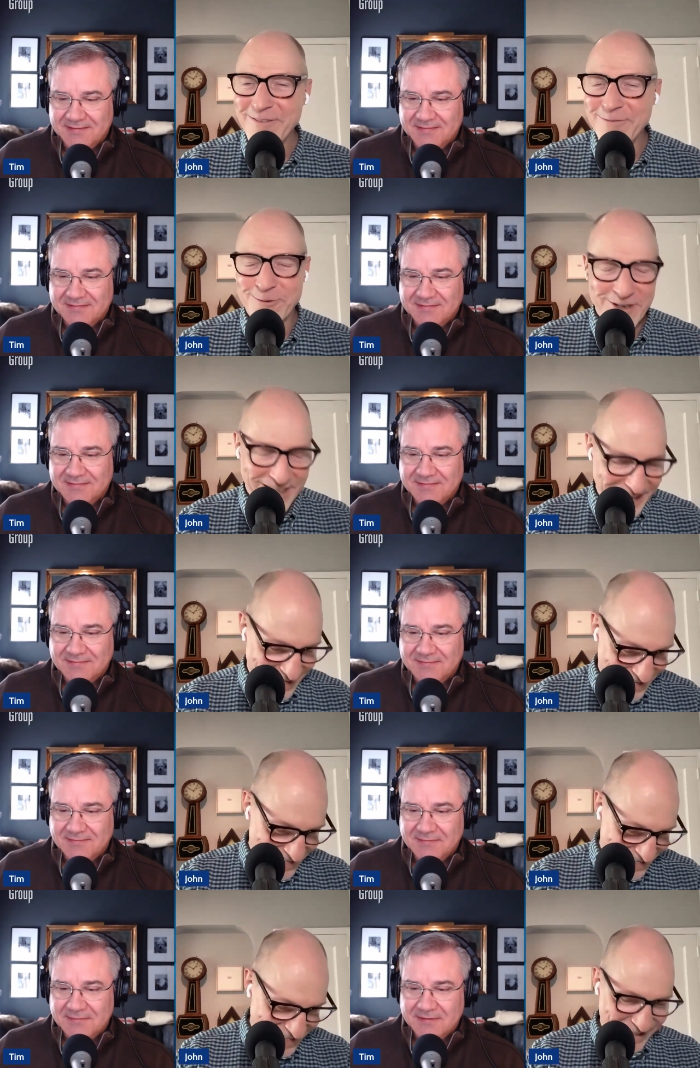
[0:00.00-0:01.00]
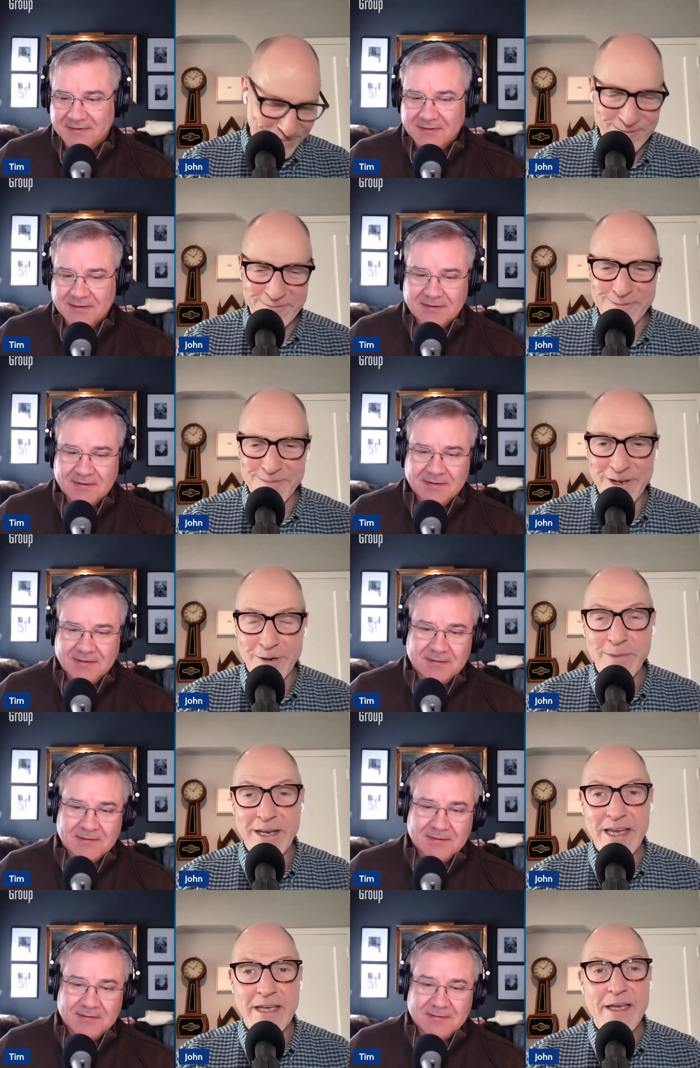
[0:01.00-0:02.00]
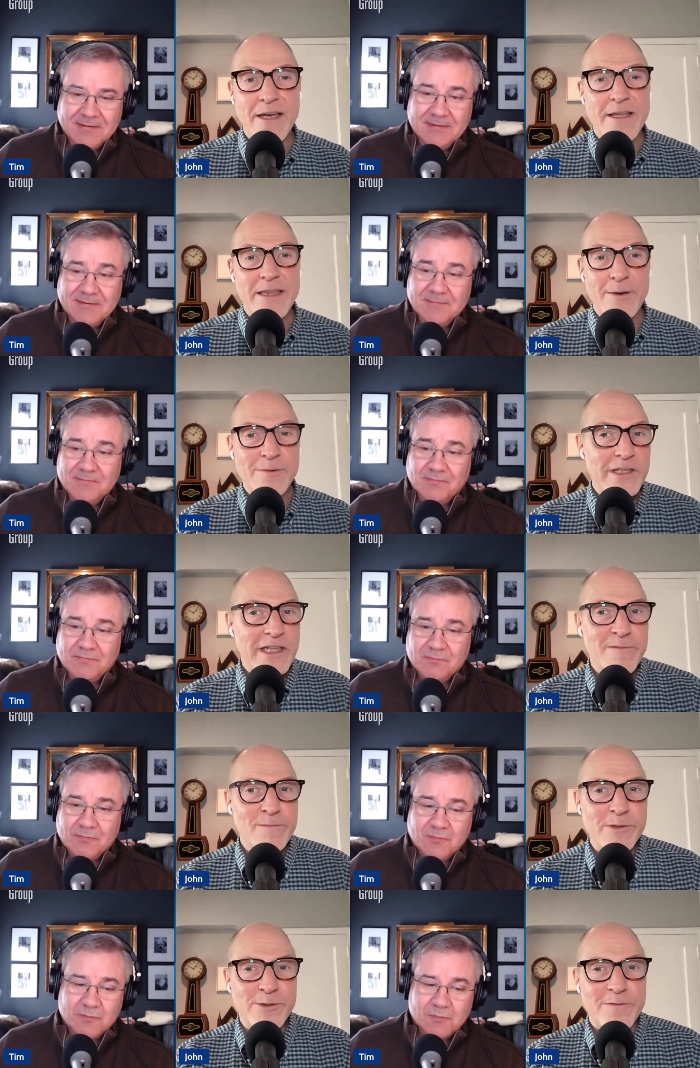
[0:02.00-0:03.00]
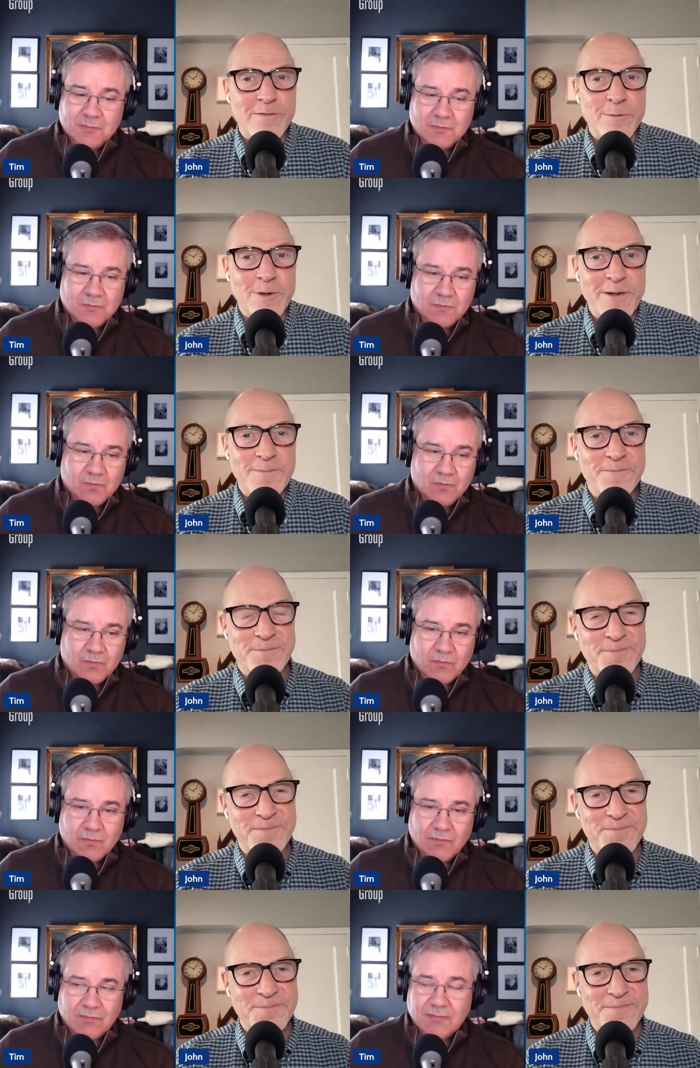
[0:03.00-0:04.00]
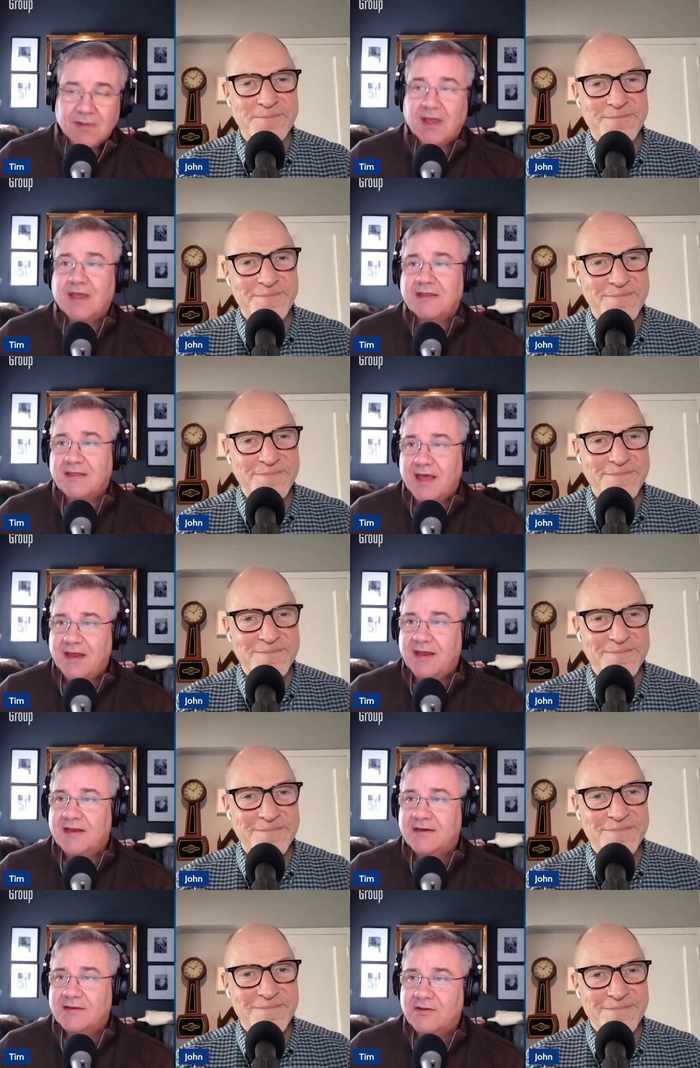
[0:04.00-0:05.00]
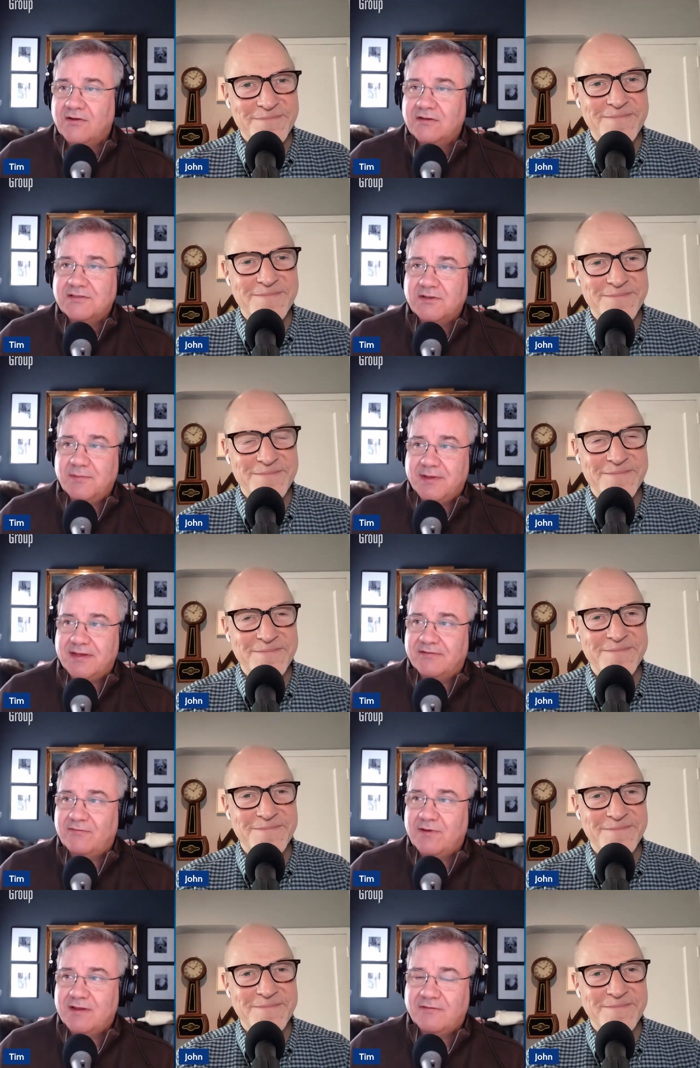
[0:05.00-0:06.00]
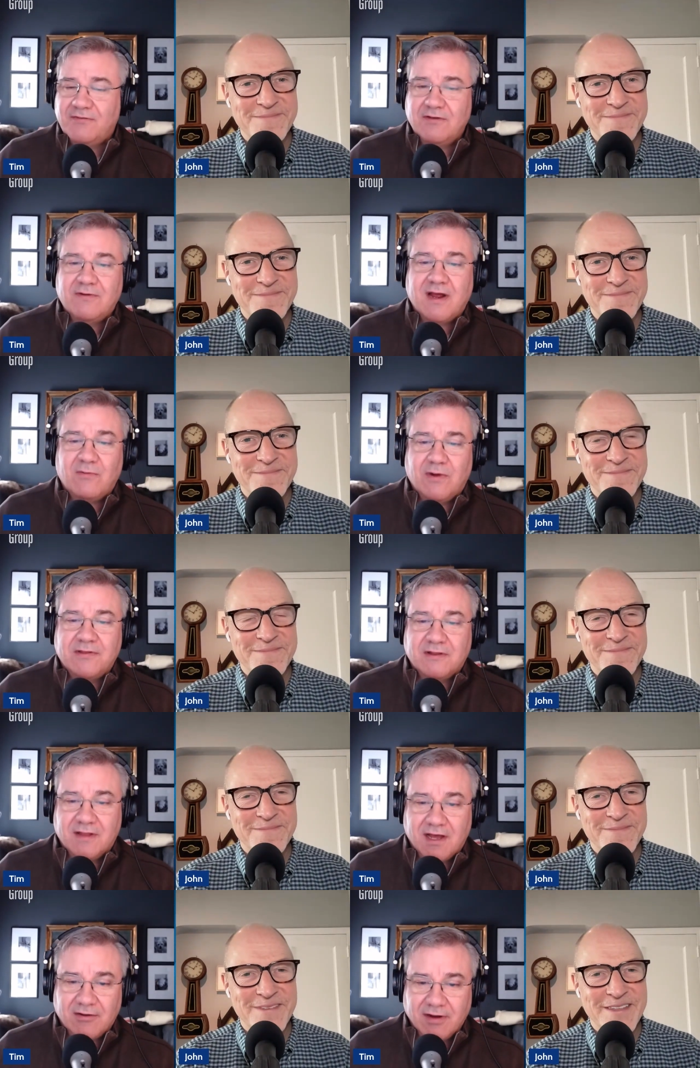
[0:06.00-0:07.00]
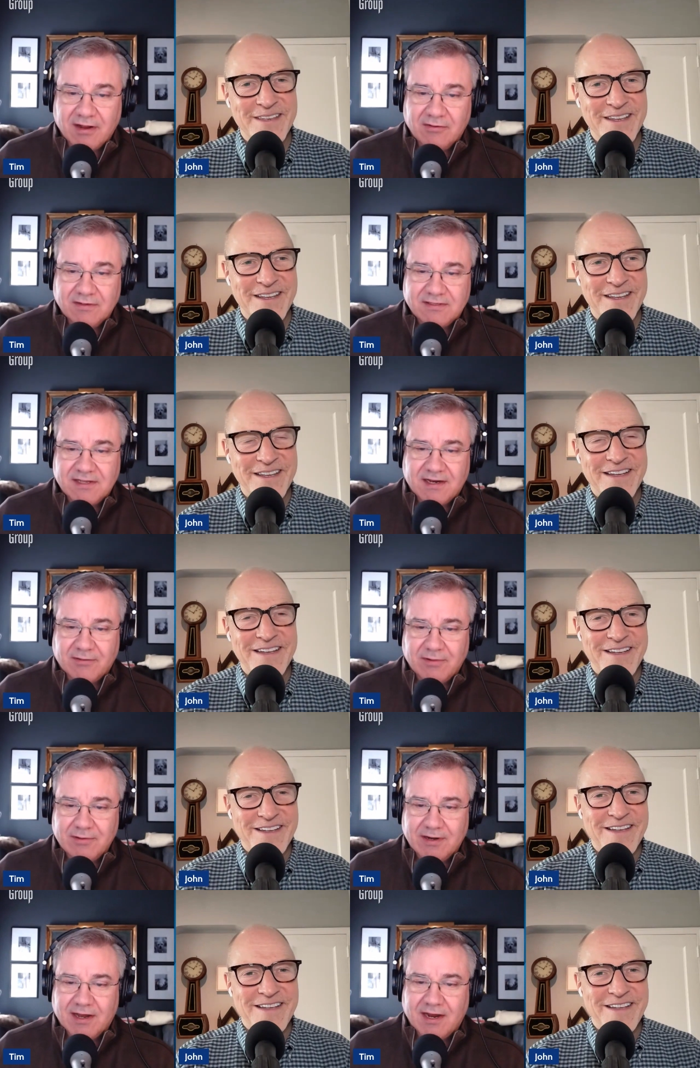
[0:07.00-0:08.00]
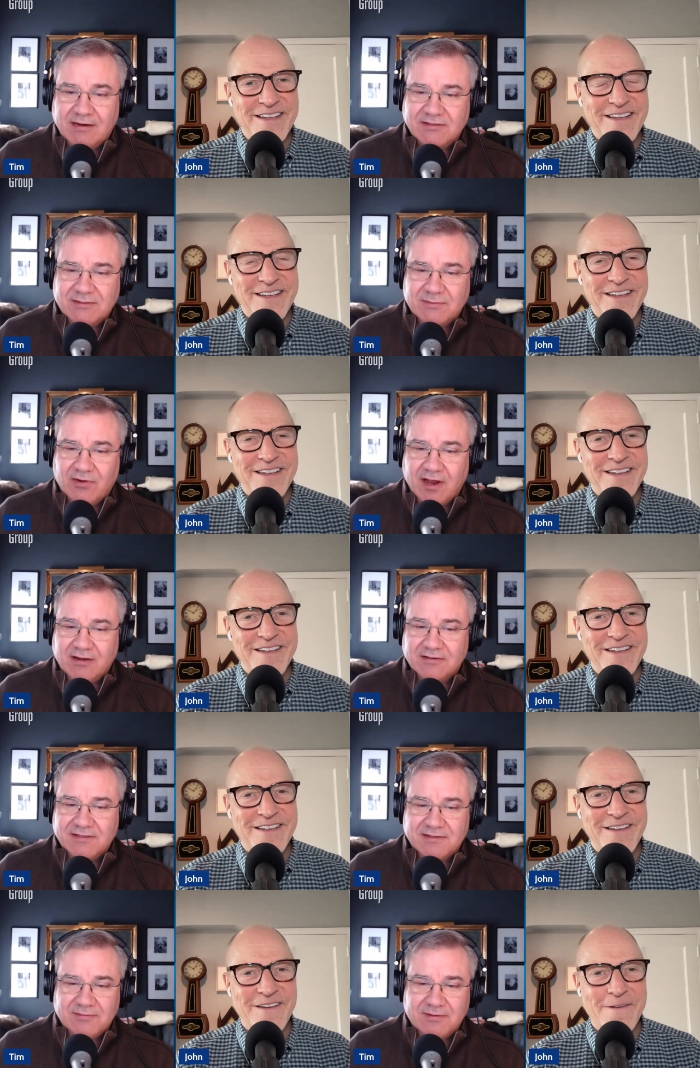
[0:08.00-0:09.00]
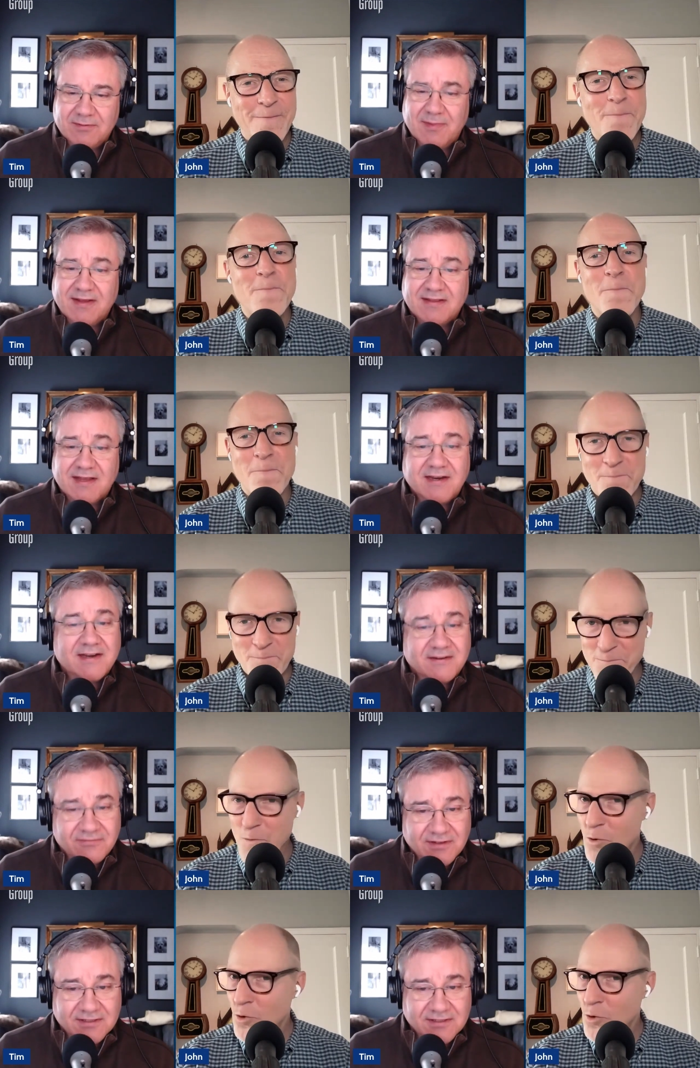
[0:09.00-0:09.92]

Speaker 1: for it. And it went from there. But hey, that was a life preserver, right?
Speaker 2: That, and it could also be, if we, if you and I won the lottery, I always said we would hire some writers and we would make that a Netflix